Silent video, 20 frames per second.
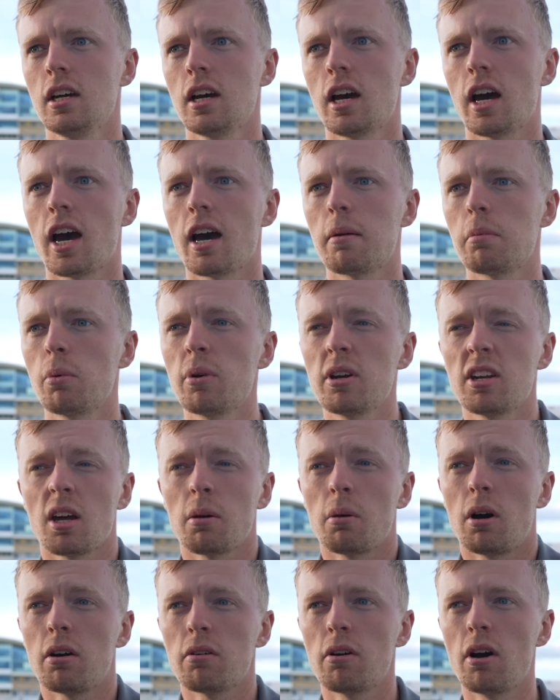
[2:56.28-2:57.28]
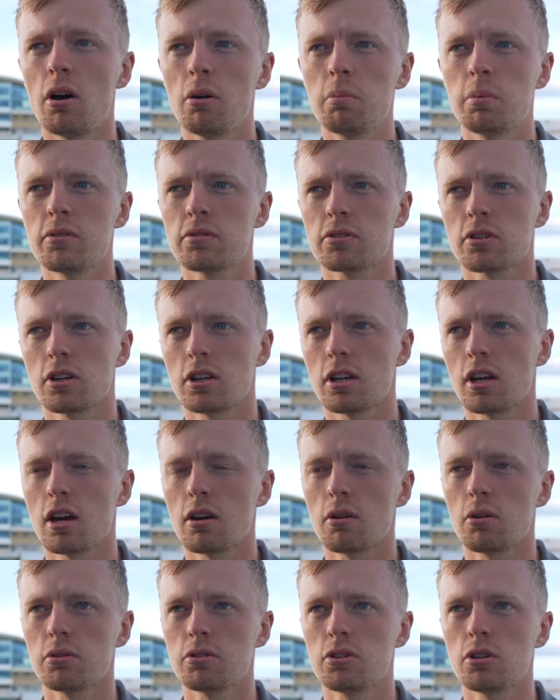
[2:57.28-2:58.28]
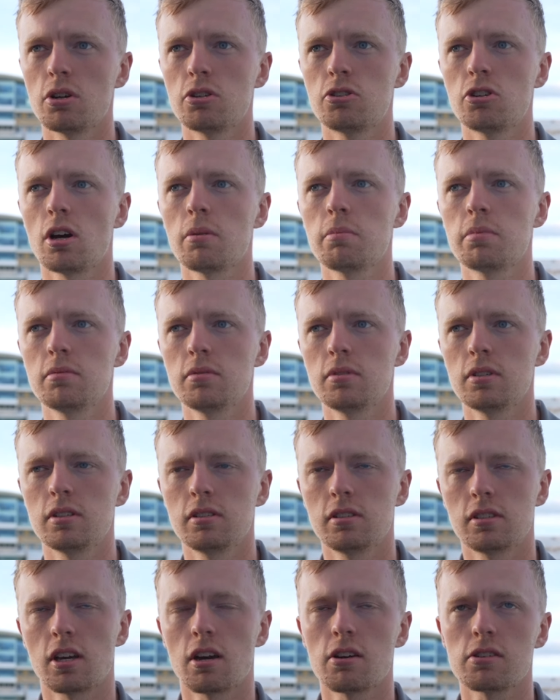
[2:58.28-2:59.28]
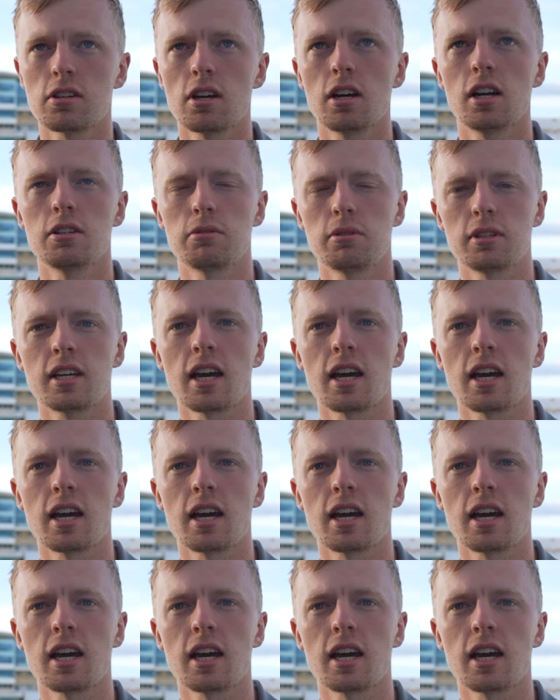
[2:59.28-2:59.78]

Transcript: But we know our role. We've just got to, you know, do a job, you know, as early as we